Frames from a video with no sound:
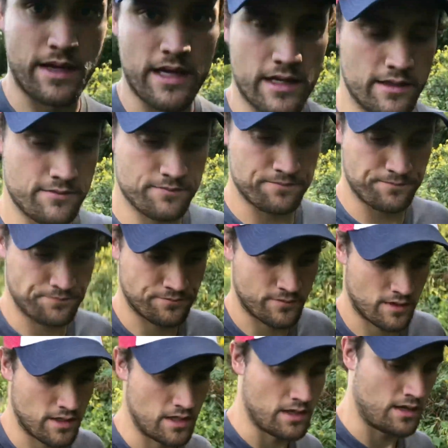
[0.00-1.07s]
made,
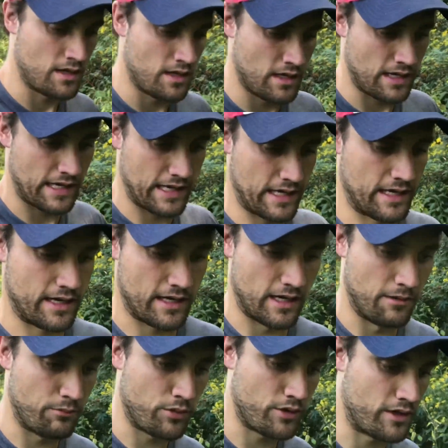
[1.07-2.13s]
and
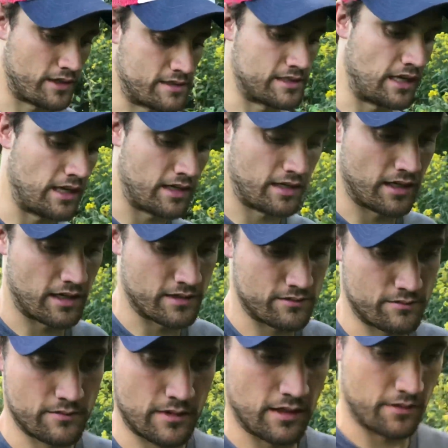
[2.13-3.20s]
I'm pretty excited.
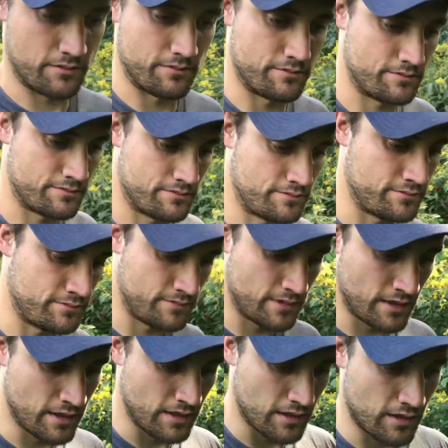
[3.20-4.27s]
I'm
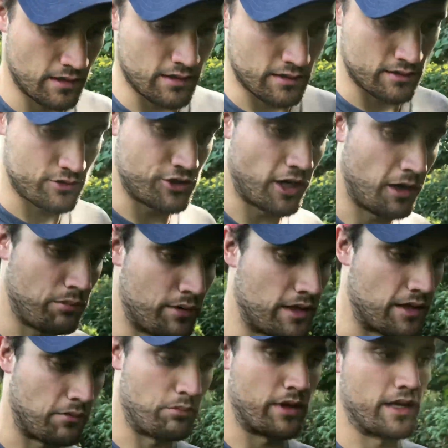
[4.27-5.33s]
chomping
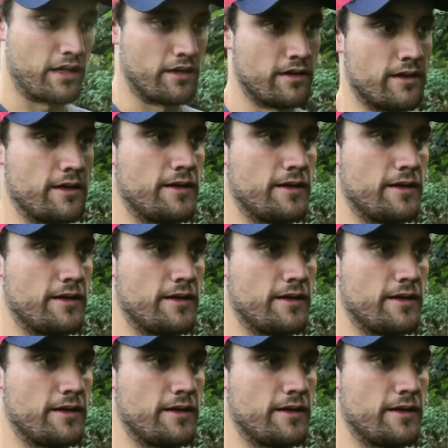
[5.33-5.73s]
at the bit.